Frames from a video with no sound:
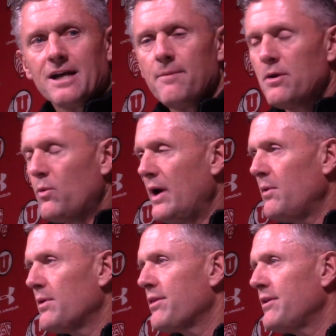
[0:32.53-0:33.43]
coming away
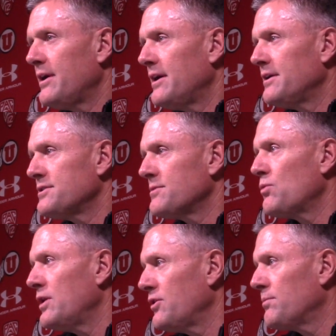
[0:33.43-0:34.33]
with some
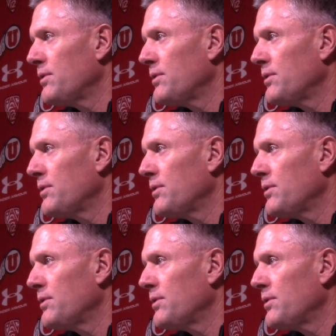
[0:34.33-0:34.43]
really good